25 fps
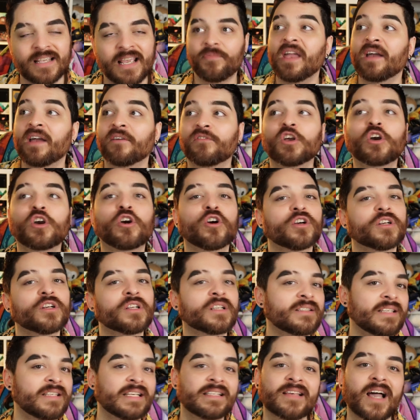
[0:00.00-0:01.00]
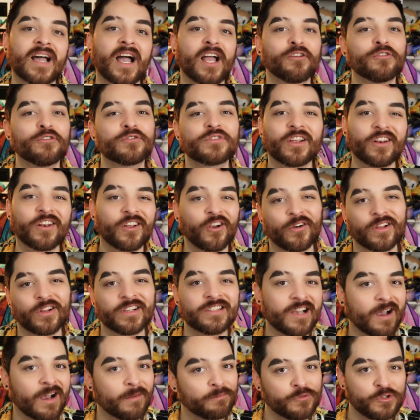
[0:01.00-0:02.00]
They have the girls decide who's gonna go to
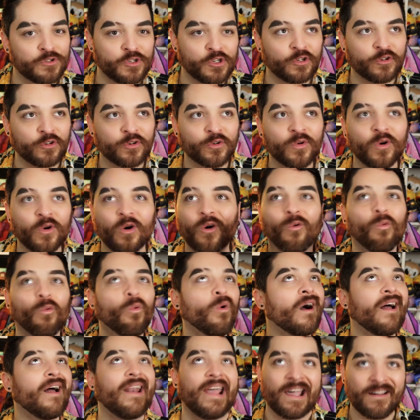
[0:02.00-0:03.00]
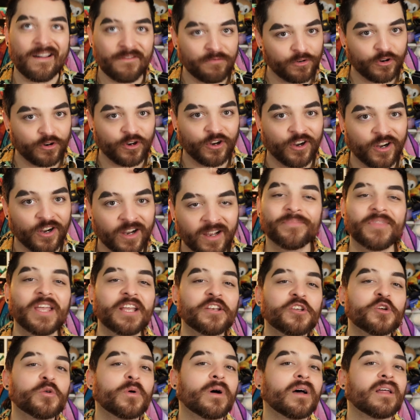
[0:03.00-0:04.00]
top 2, whatever. They
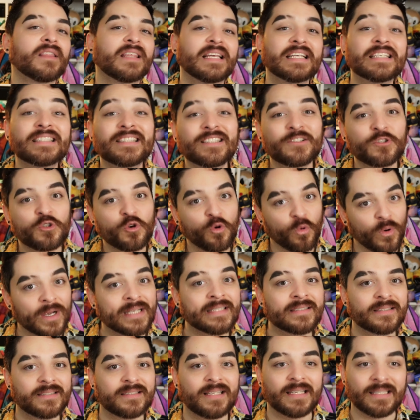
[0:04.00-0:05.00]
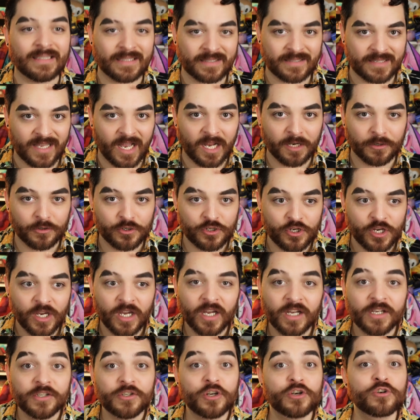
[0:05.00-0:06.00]
do all these twists and such
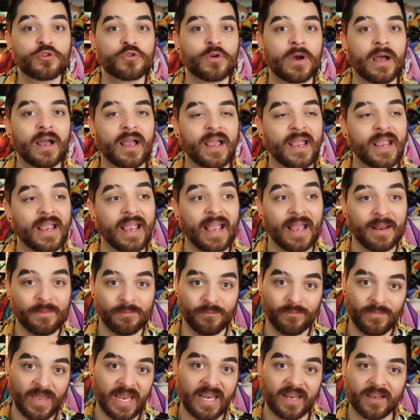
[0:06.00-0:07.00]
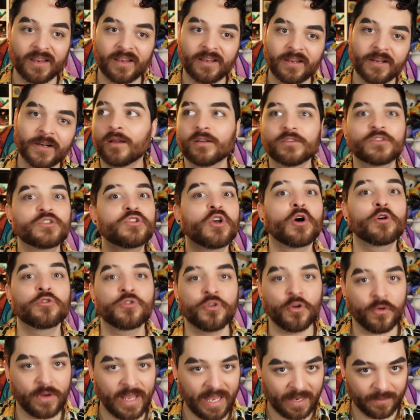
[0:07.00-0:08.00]
to try and make
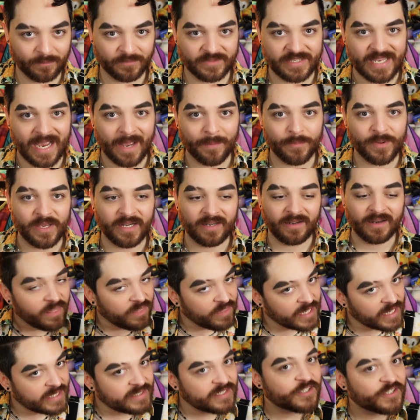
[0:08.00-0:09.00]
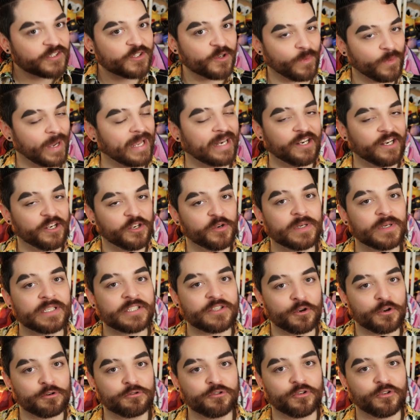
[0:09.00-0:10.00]
social games happen. This is the way to do a
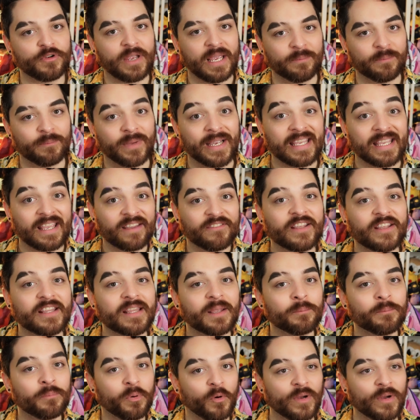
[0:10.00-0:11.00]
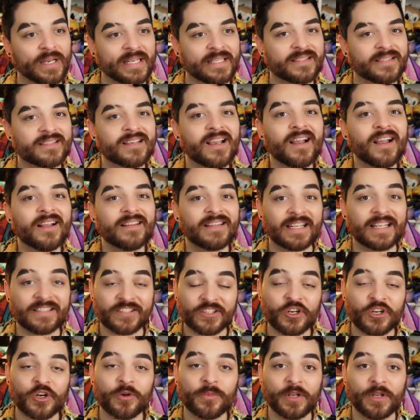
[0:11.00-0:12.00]
social game, by giving them points that
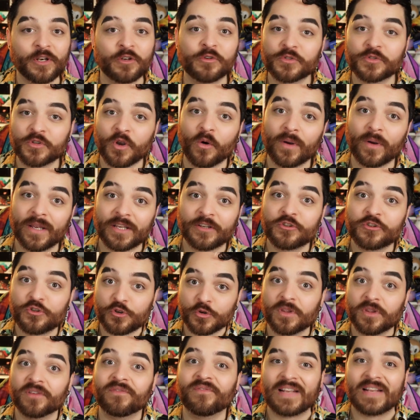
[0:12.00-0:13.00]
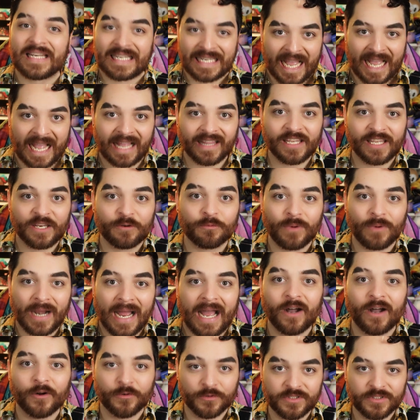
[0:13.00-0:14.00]
determine who's going to the finale
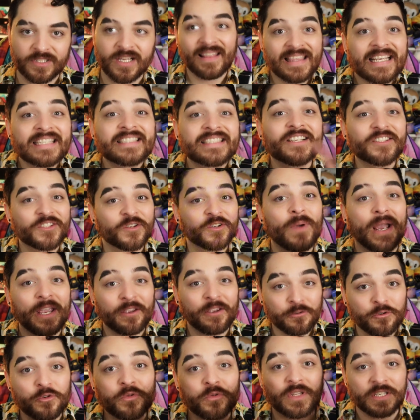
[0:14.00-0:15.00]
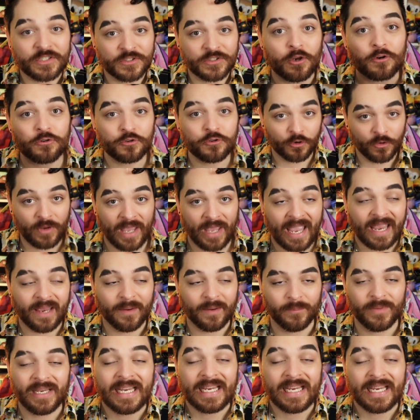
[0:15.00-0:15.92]
round. This is the way you do the social game.